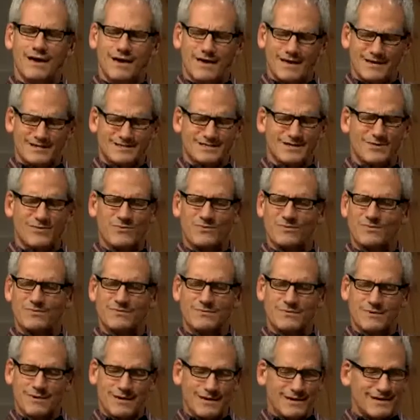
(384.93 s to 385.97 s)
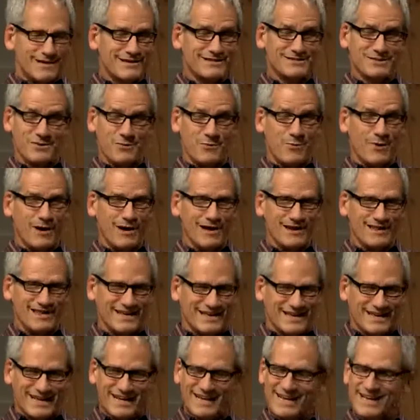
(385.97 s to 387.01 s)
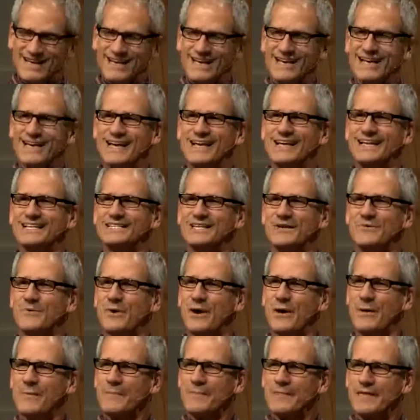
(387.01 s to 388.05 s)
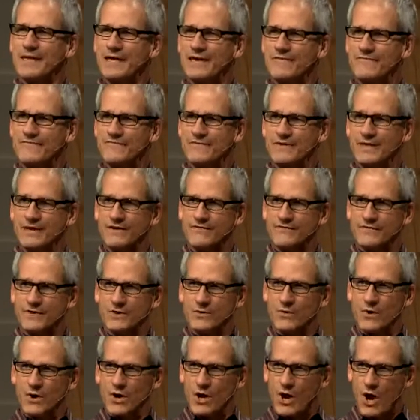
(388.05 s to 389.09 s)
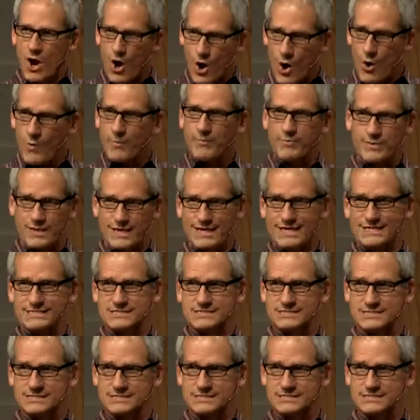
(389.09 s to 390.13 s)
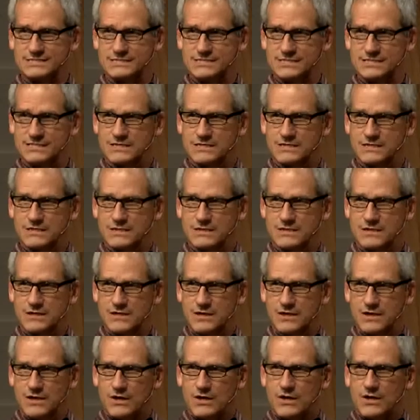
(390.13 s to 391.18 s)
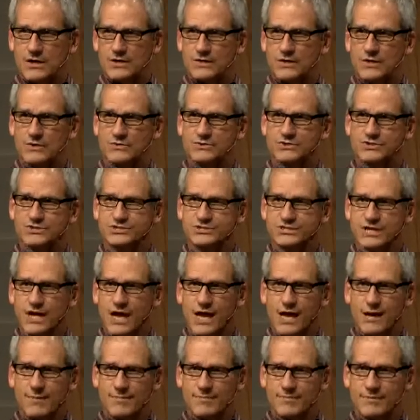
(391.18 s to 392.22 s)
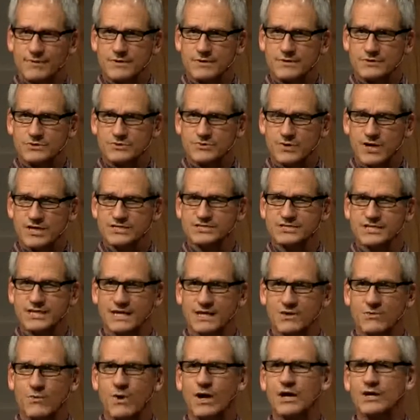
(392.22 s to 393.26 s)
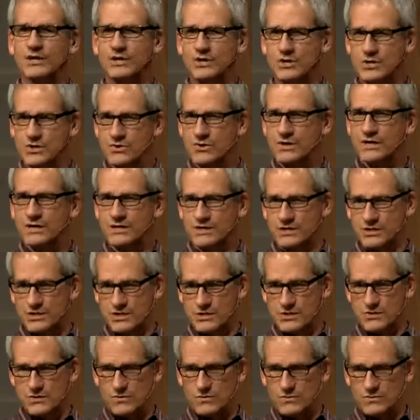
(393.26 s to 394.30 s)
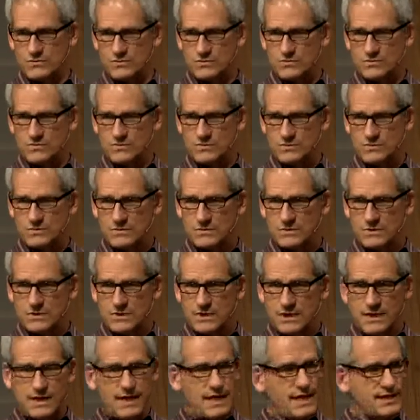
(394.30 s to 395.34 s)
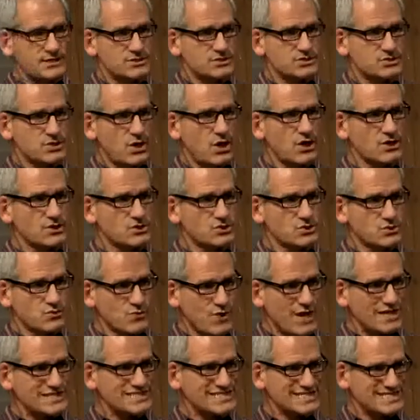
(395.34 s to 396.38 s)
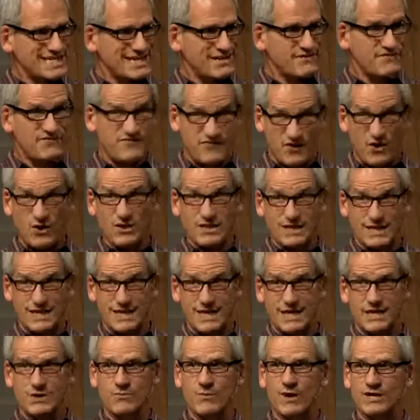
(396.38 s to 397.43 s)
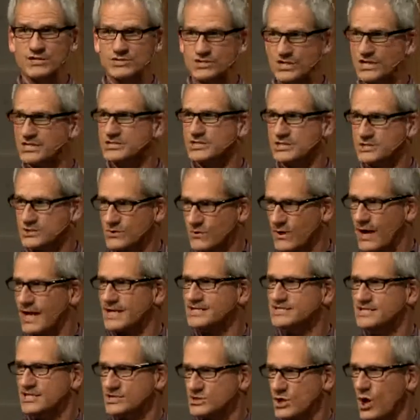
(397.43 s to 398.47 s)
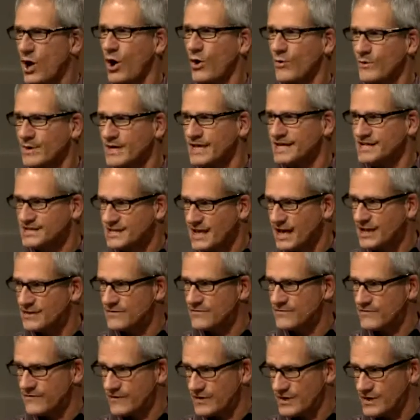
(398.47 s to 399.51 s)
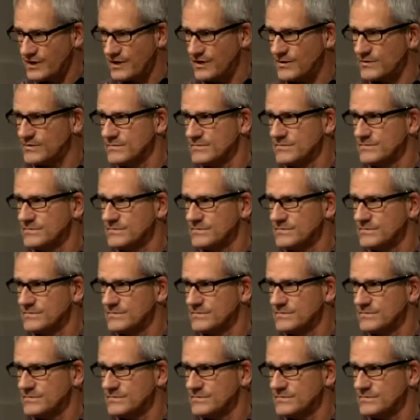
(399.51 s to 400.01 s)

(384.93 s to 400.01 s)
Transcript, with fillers: And I said, I said, what? He said, well, if, if you were hopeless, you'd stop trusting in what you can do and start trusting fully in what Jesus Christ has already done for you